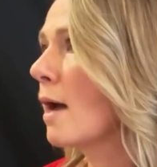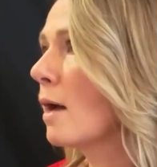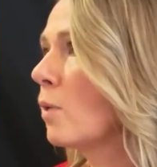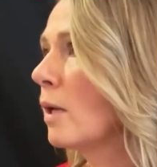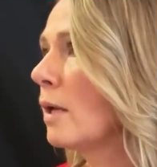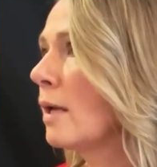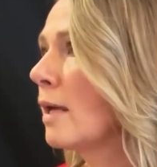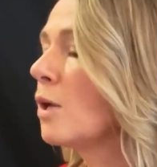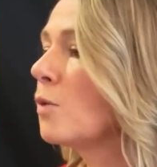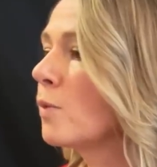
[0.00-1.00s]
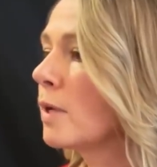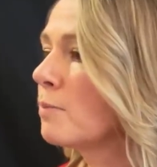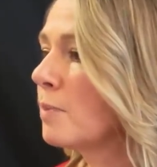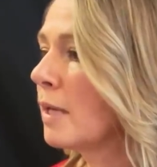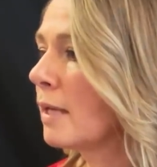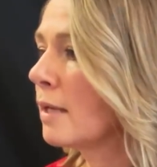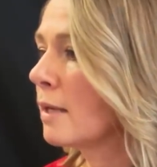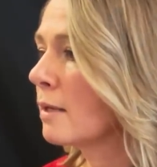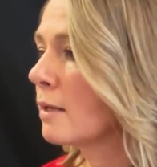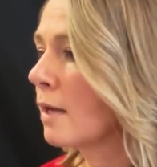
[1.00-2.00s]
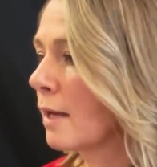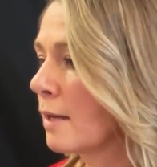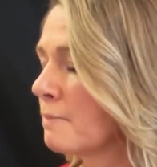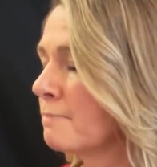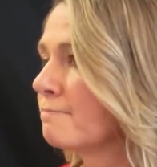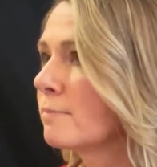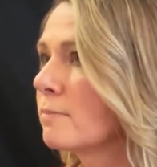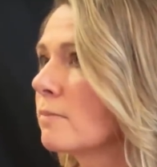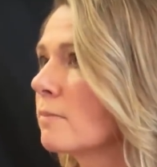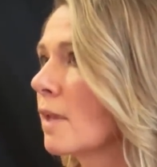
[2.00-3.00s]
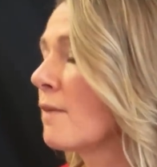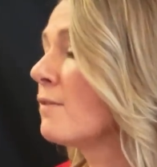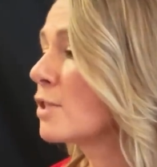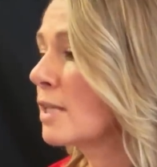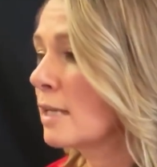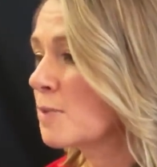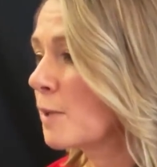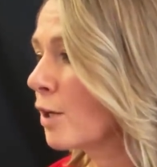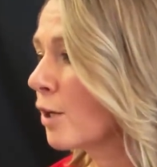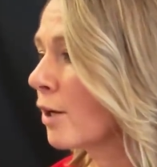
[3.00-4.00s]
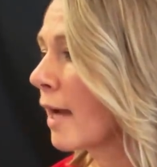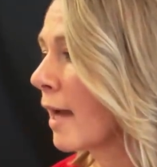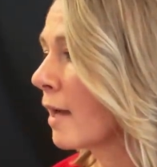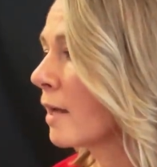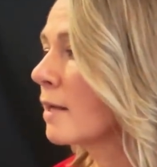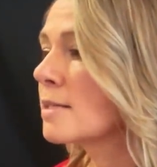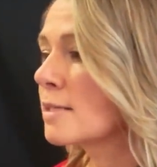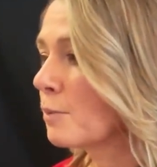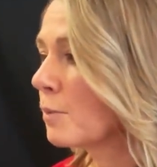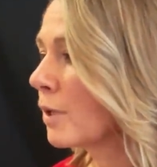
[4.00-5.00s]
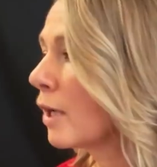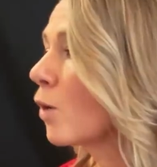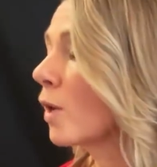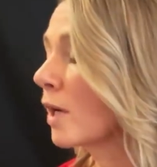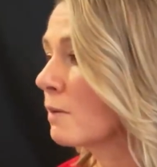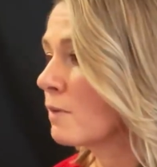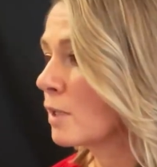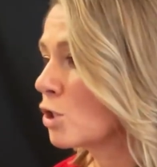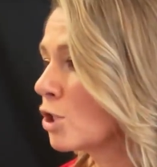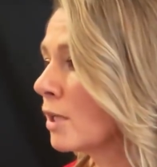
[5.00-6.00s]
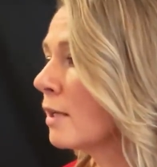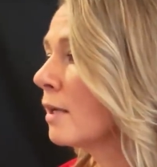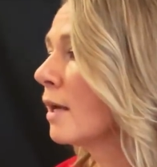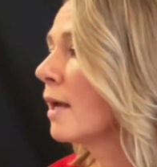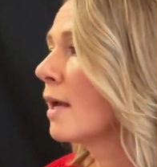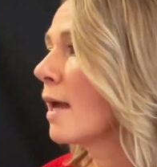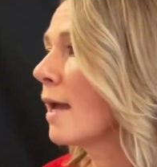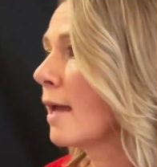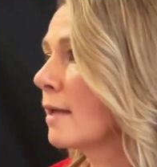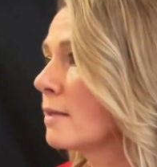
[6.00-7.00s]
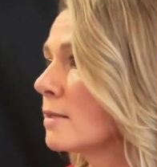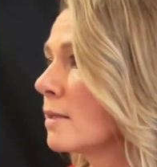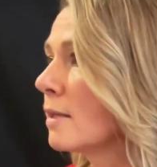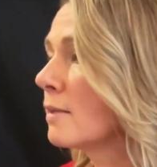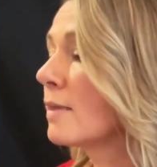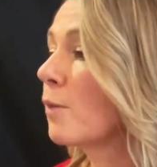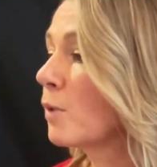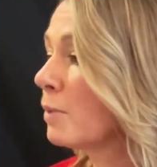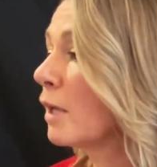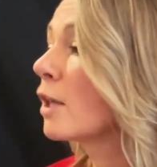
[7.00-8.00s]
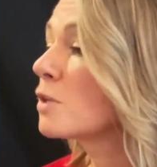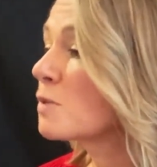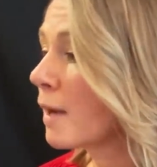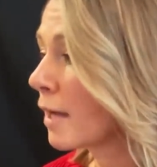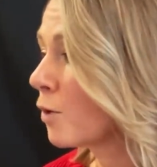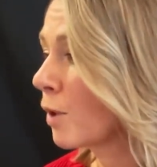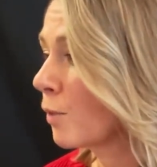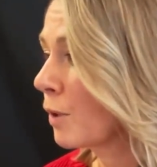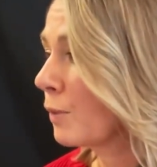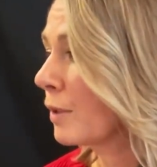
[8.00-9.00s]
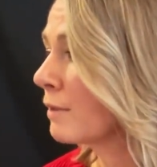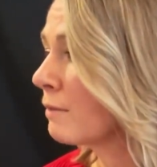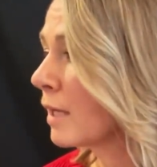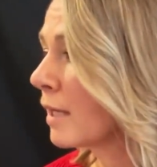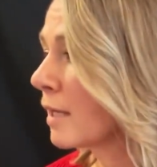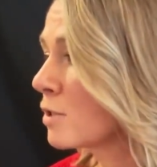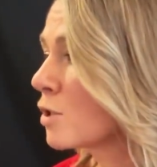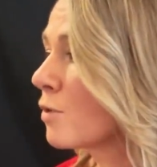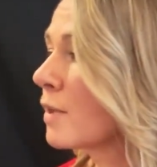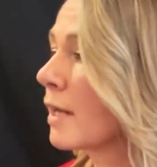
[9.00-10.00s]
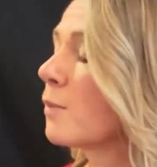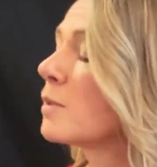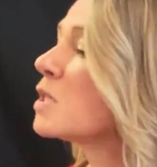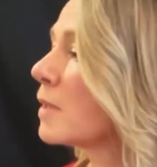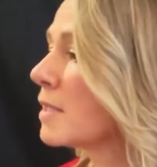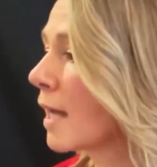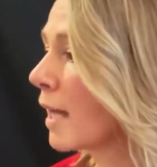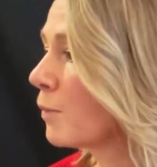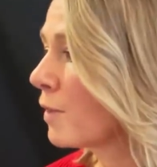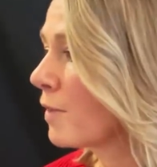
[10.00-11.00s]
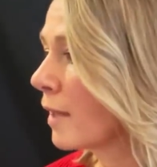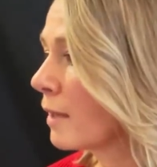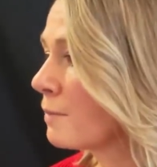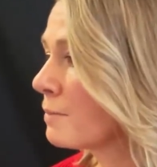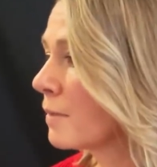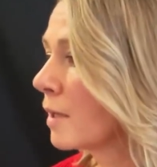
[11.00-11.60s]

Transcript: we he would be um, a visiting speaker at an assembly or convention and that would be close by to where we were living and so then i would spend time with him